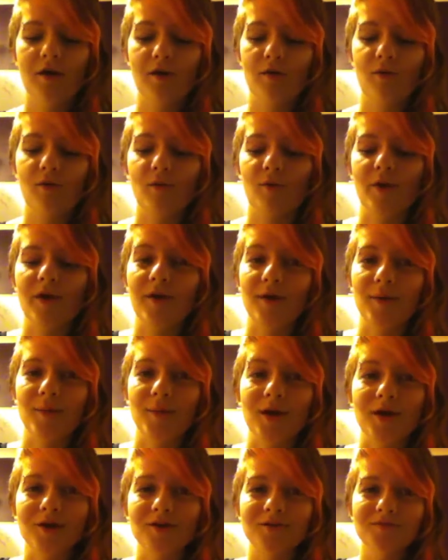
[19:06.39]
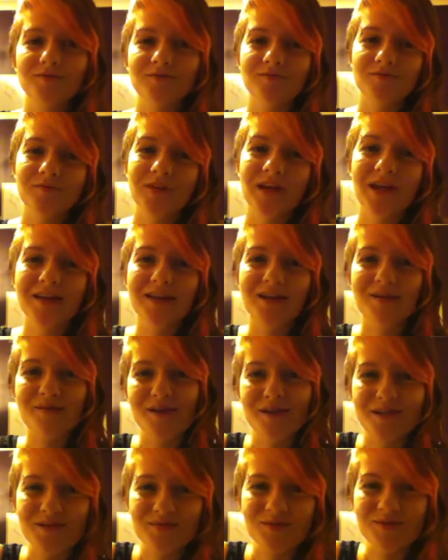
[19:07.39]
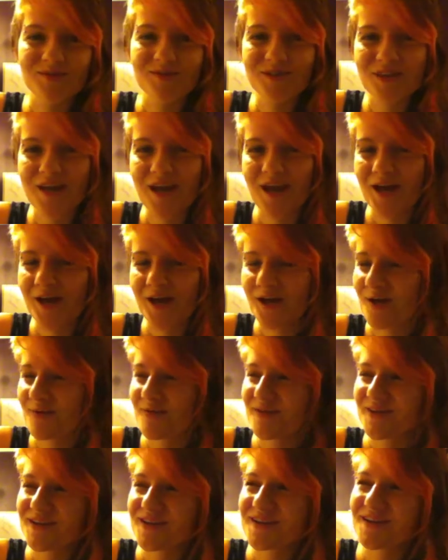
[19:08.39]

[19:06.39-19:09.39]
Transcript: when I'm out, and that makes me really happy.